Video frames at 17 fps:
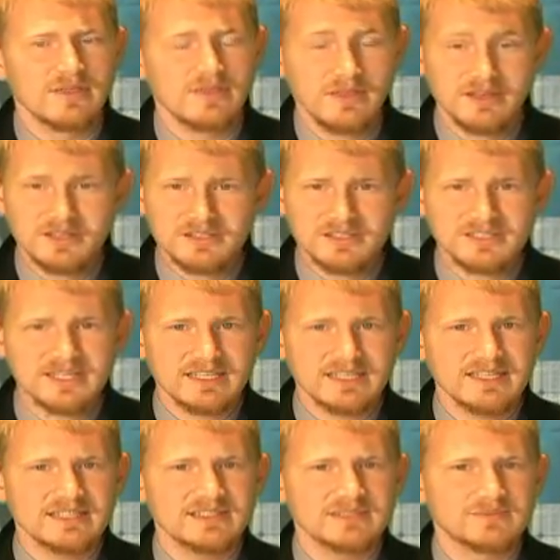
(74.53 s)
then your
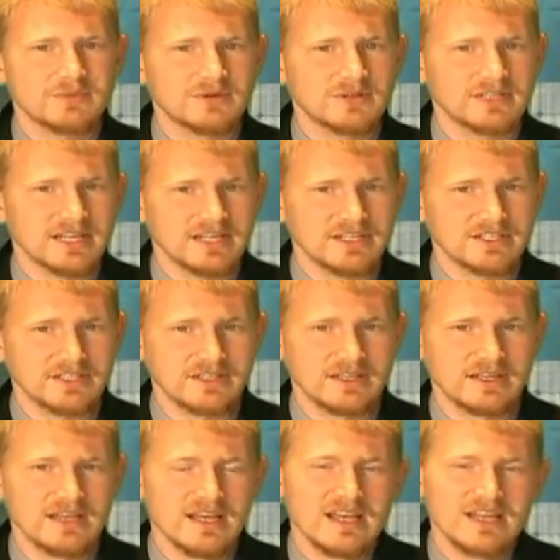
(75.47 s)
site gets more
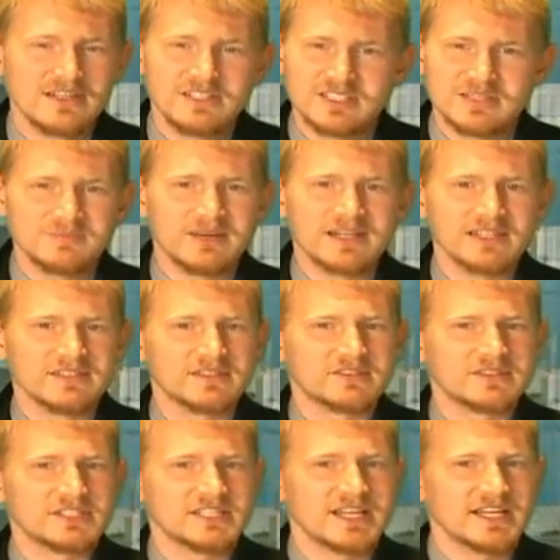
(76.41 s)
attention just by
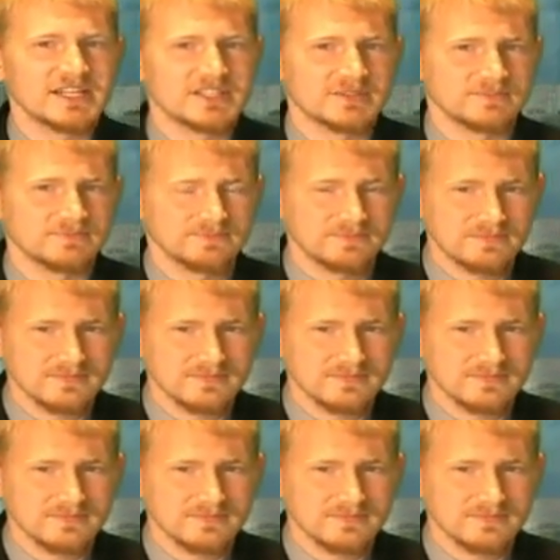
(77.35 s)
association.